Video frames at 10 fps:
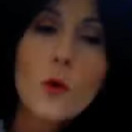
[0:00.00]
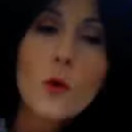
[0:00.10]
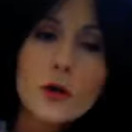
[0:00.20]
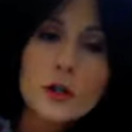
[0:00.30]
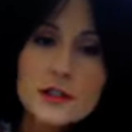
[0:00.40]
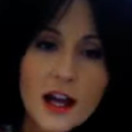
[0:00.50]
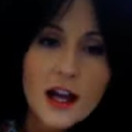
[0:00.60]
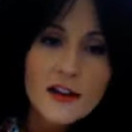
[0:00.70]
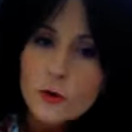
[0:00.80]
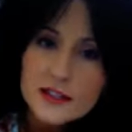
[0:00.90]
course,
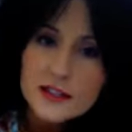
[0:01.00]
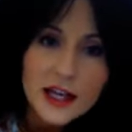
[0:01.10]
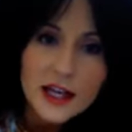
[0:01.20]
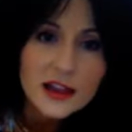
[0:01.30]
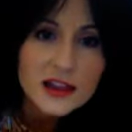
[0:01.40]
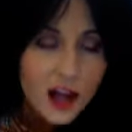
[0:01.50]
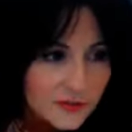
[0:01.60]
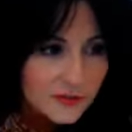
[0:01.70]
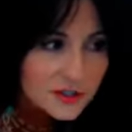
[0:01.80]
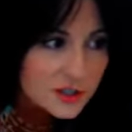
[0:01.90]
I've worn these a
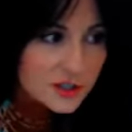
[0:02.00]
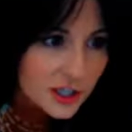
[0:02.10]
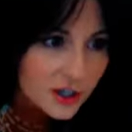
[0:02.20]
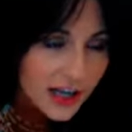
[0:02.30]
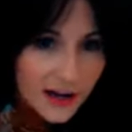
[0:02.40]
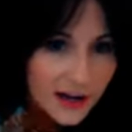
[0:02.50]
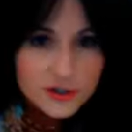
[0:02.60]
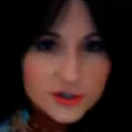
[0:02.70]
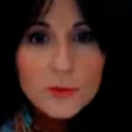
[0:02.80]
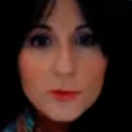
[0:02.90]
lot this year, and I have
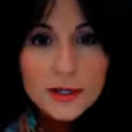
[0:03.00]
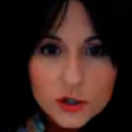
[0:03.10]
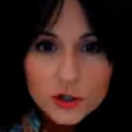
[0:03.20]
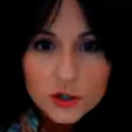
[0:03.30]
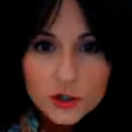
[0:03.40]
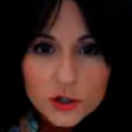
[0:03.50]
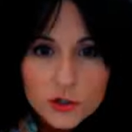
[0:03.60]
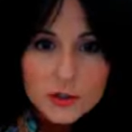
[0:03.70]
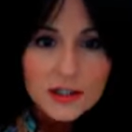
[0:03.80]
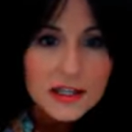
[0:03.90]
so many shoes,
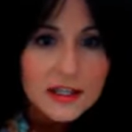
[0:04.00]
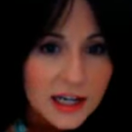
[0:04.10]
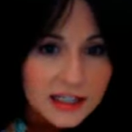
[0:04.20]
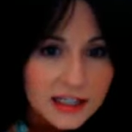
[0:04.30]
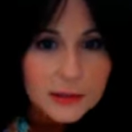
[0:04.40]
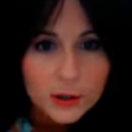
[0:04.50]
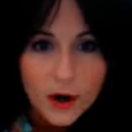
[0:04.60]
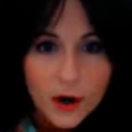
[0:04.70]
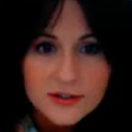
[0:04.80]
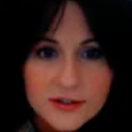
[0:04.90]
but these I keep
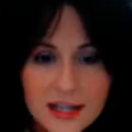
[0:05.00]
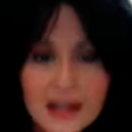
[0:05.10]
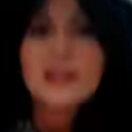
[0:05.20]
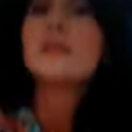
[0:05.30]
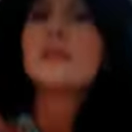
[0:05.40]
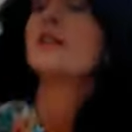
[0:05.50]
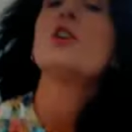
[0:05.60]
gravitating